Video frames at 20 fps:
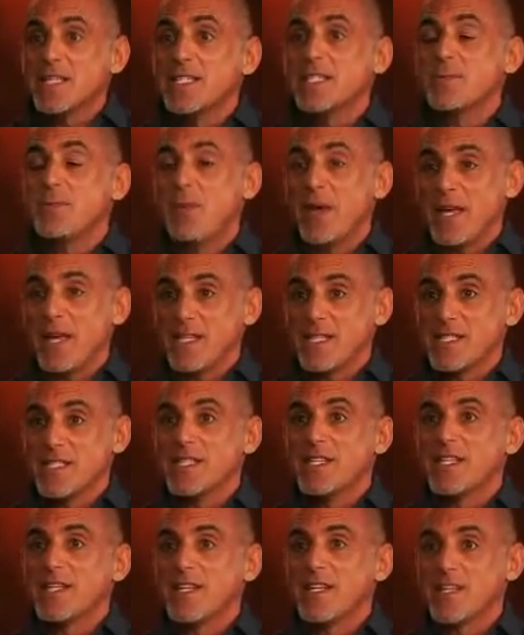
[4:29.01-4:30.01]

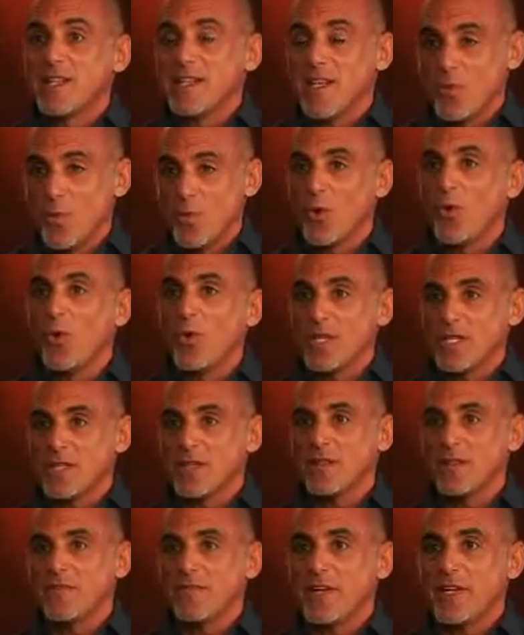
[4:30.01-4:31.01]
space that we're going to
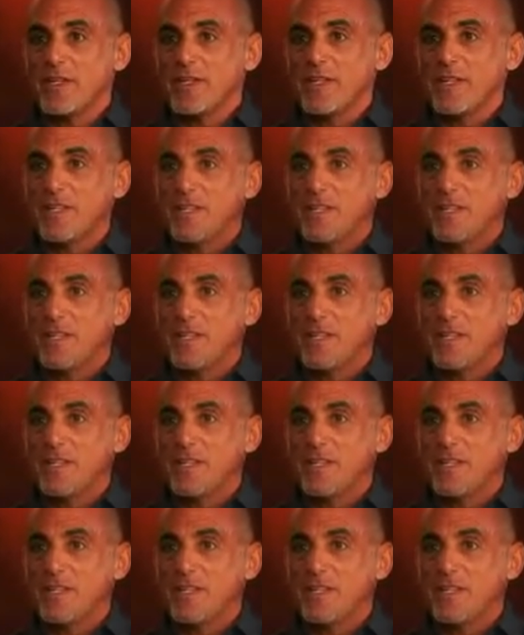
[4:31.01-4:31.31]
live in.